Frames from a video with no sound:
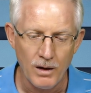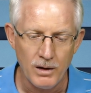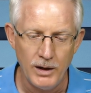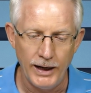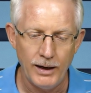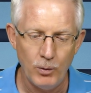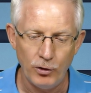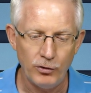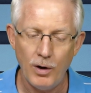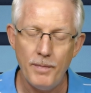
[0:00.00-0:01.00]
and I was
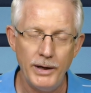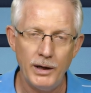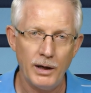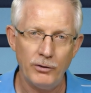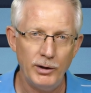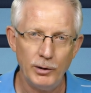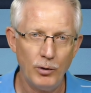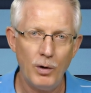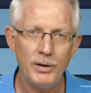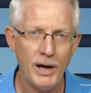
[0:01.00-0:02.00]
sobbing and I said,
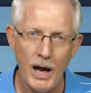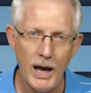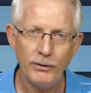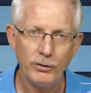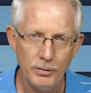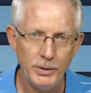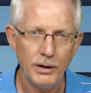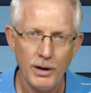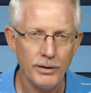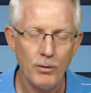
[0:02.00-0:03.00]
Lord, there has to be
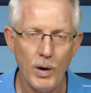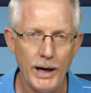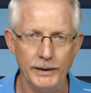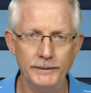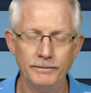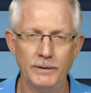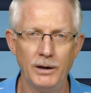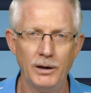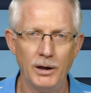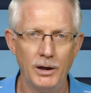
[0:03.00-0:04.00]
another way.
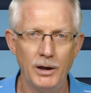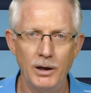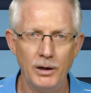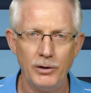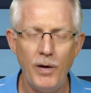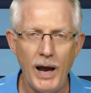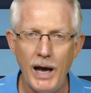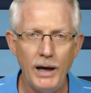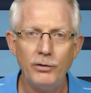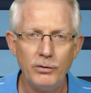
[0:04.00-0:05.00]
There
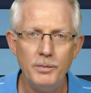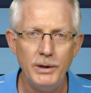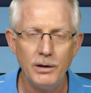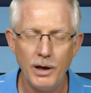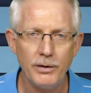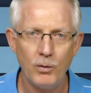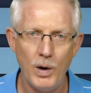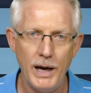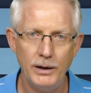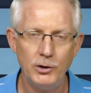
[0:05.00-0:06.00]
has to be another
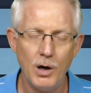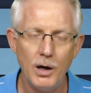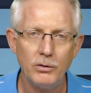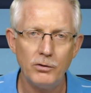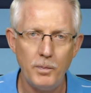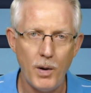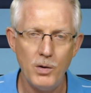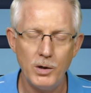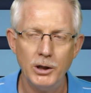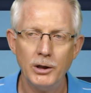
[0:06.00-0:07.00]
way. And God
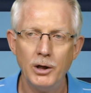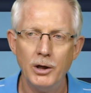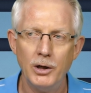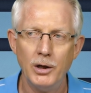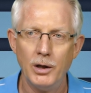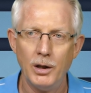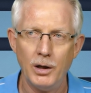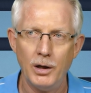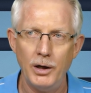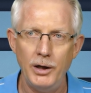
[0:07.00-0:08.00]
spoke
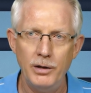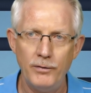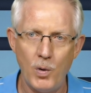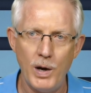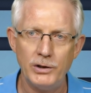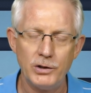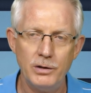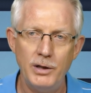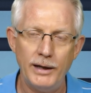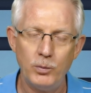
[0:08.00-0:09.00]
in a voice
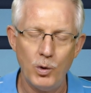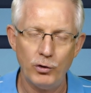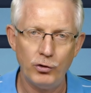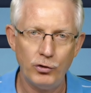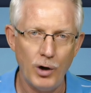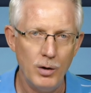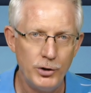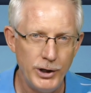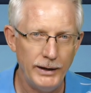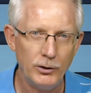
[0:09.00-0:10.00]
that was so
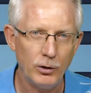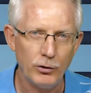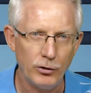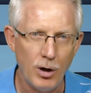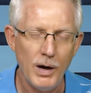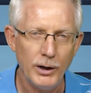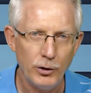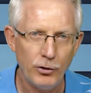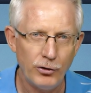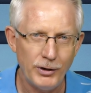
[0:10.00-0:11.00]
gentle, so
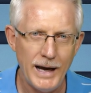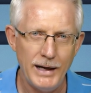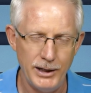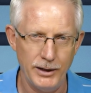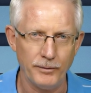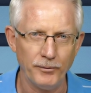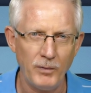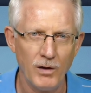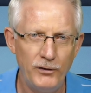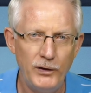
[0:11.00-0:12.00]
understanding,
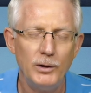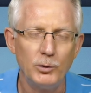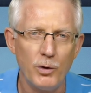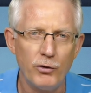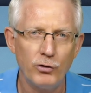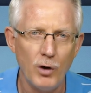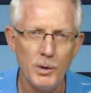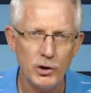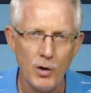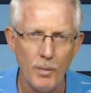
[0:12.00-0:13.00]
filled with so
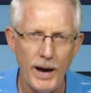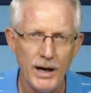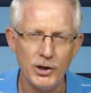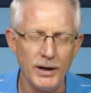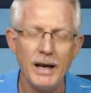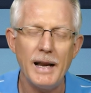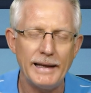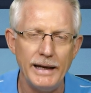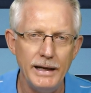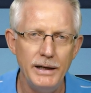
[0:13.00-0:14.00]
much compassion, unlike
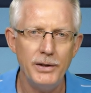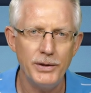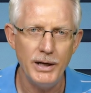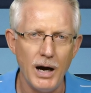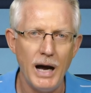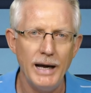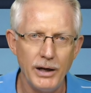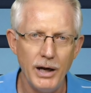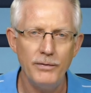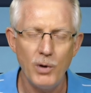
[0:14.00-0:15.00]
anything had
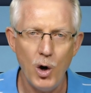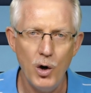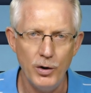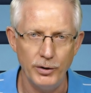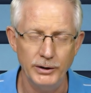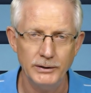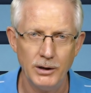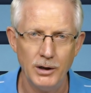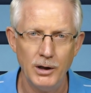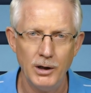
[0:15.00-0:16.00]
ever heard.
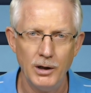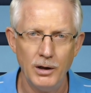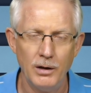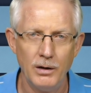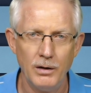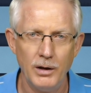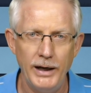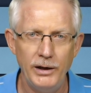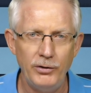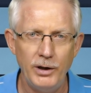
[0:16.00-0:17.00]

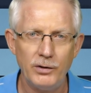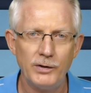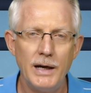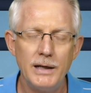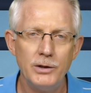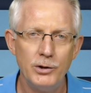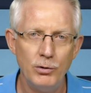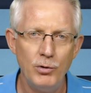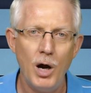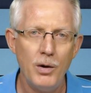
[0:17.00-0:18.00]
And He said, Son, you
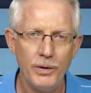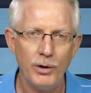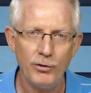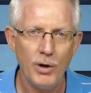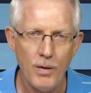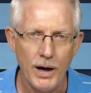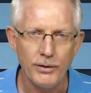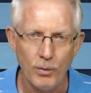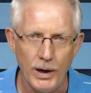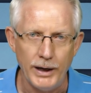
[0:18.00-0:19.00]
know there's no
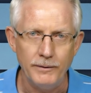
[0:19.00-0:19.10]
other way.